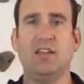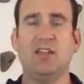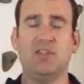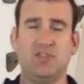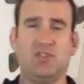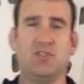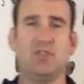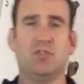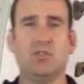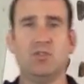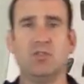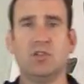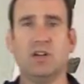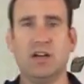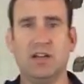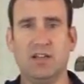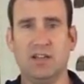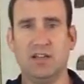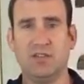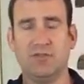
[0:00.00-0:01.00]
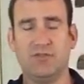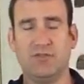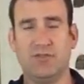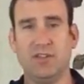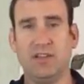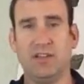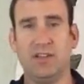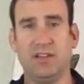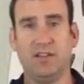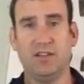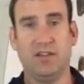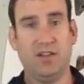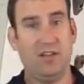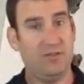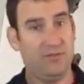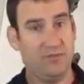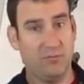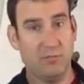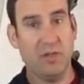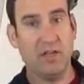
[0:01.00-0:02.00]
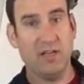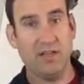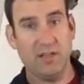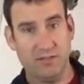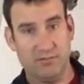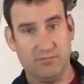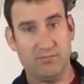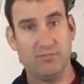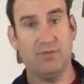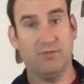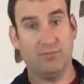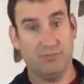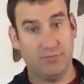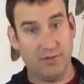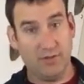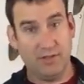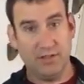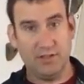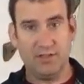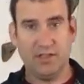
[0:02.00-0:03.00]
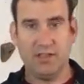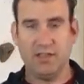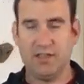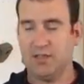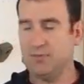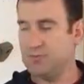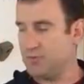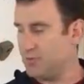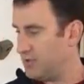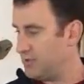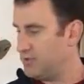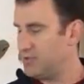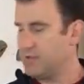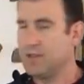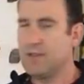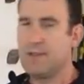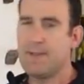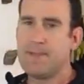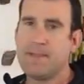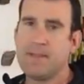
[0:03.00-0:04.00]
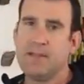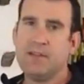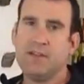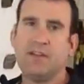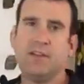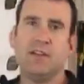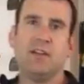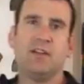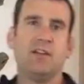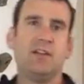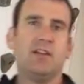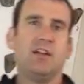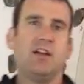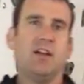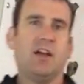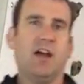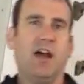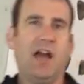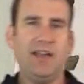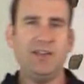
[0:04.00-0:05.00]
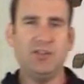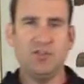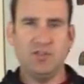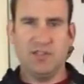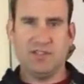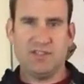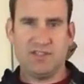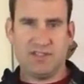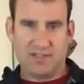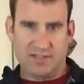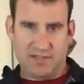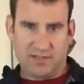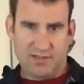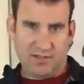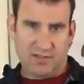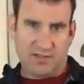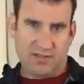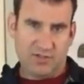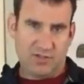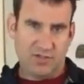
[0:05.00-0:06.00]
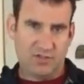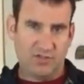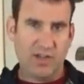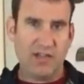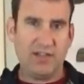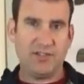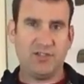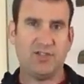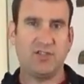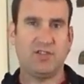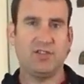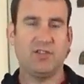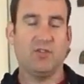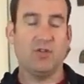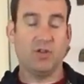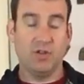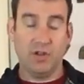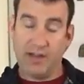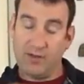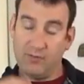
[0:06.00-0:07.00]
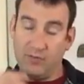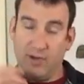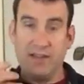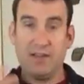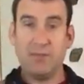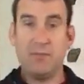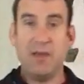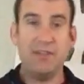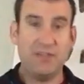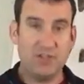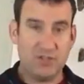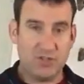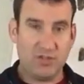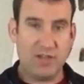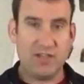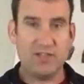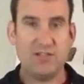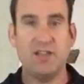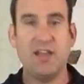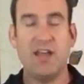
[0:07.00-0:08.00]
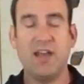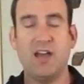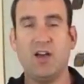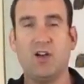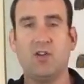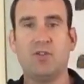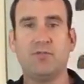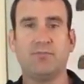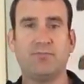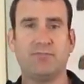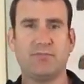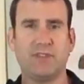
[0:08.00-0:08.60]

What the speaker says: issue of my really tight hamstrings. I do this stretch, or I recommend this stretch now